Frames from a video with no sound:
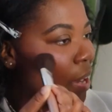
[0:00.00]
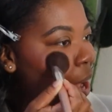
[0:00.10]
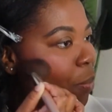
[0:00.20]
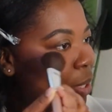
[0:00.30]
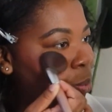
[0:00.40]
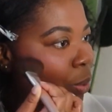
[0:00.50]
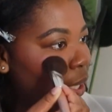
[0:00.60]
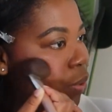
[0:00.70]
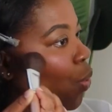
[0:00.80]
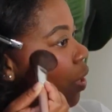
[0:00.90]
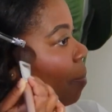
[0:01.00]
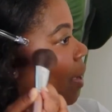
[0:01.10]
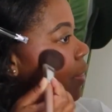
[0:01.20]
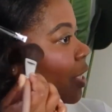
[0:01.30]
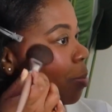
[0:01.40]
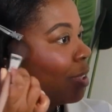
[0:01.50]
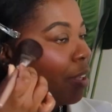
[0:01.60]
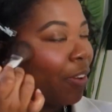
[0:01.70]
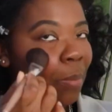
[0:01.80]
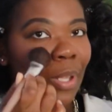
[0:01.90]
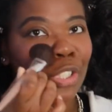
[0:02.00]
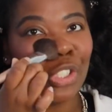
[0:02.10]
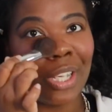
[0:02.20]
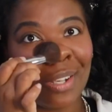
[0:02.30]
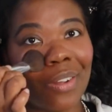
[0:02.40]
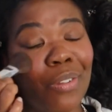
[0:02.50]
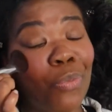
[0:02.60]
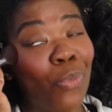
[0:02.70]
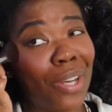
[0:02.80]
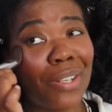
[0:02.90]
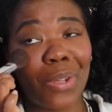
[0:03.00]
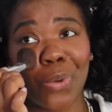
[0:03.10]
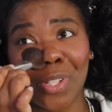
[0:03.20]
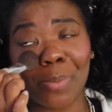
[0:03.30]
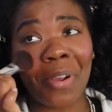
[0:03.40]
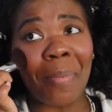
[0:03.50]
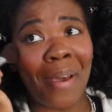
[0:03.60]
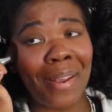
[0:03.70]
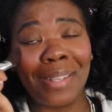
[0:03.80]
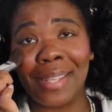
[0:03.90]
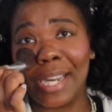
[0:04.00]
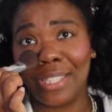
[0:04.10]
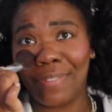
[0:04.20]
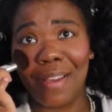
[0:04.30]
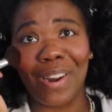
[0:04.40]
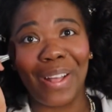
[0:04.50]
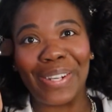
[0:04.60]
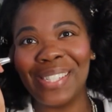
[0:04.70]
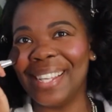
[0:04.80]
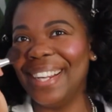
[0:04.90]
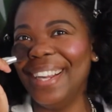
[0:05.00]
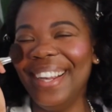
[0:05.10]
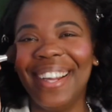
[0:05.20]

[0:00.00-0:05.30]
Now what's really cool about this specific blush stick, one, the coolest part about it is that it's $5.